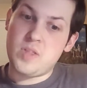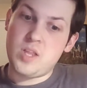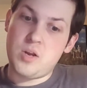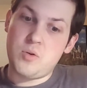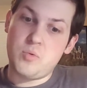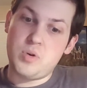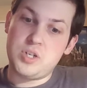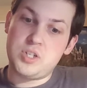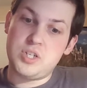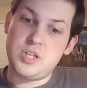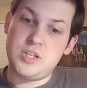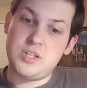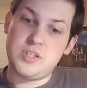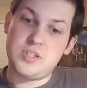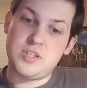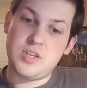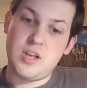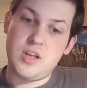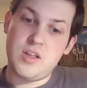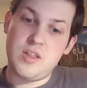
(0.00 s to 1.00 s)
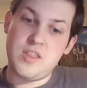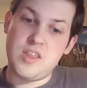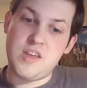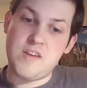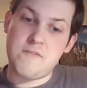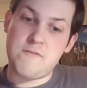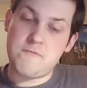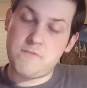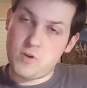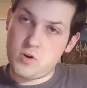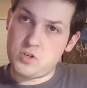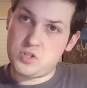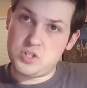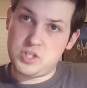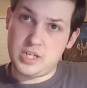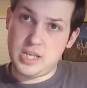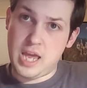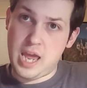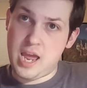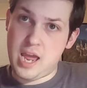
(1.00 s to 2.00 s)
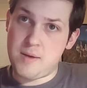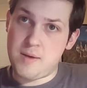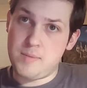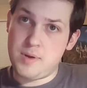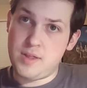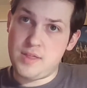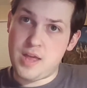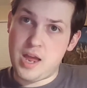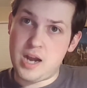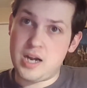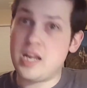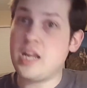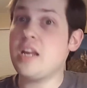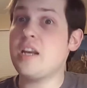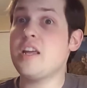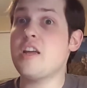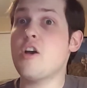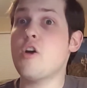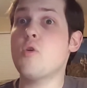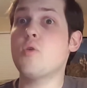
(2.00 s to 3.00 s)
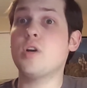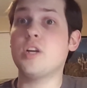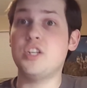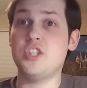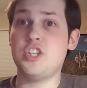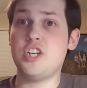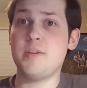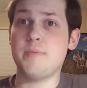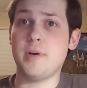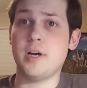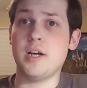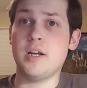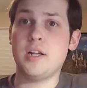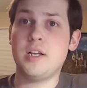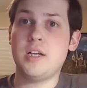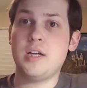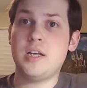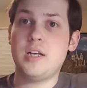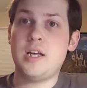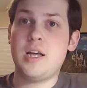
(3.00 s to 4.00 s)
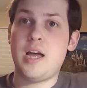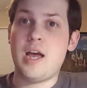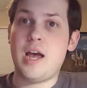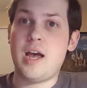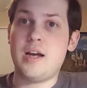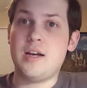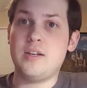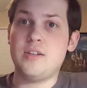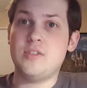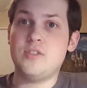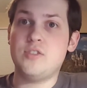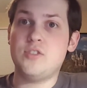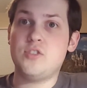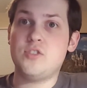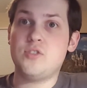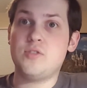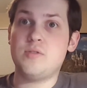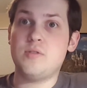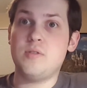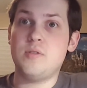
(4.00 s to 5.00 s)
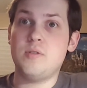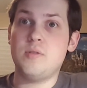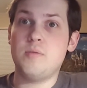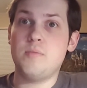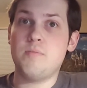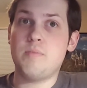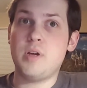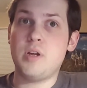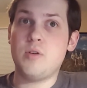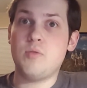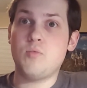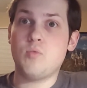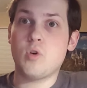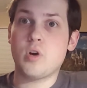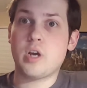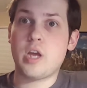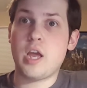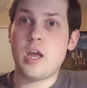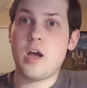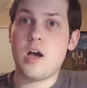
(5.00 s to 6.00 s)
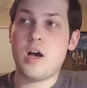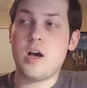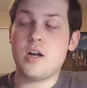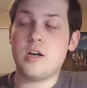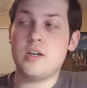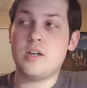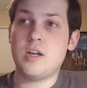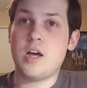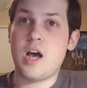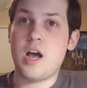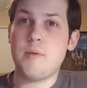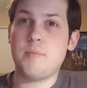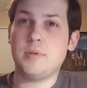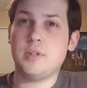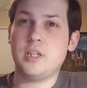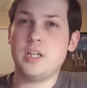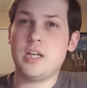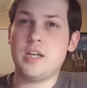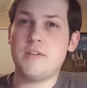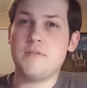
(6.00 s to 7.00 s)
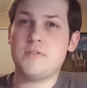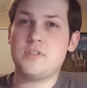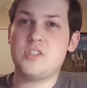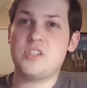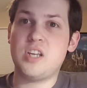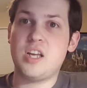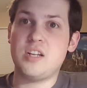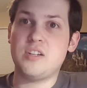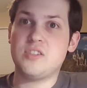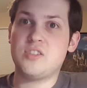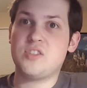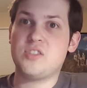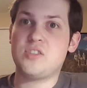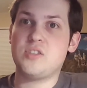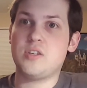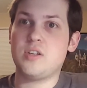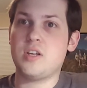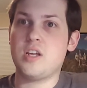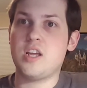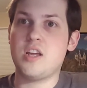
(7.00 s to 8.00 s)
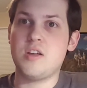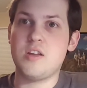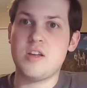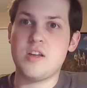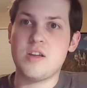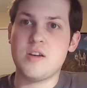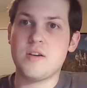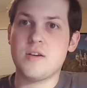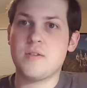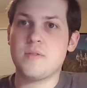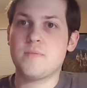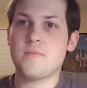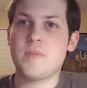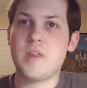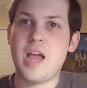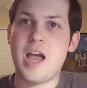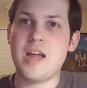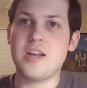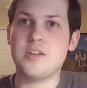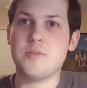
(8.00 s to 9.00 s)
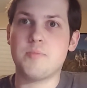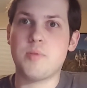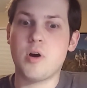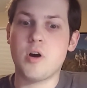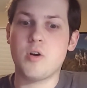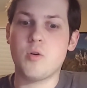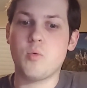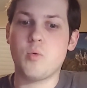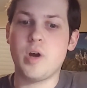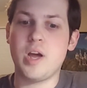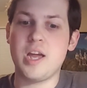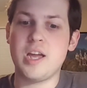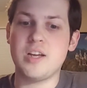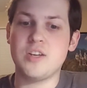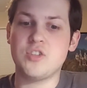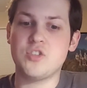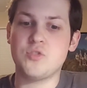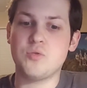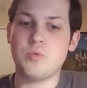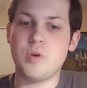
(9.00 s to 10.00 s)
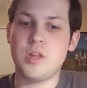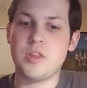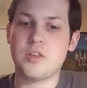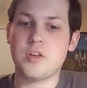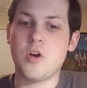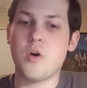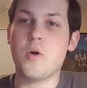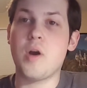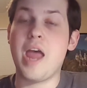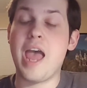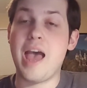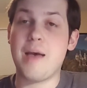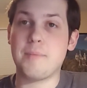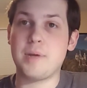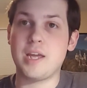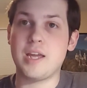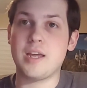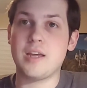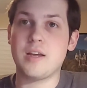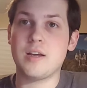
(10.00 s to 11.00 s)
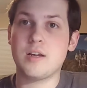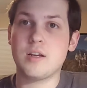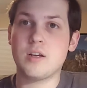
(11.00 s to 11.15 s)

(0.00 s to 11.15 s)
which is the first game that Hideo Kojima has been working on, I believe, since he had to part ways with Konami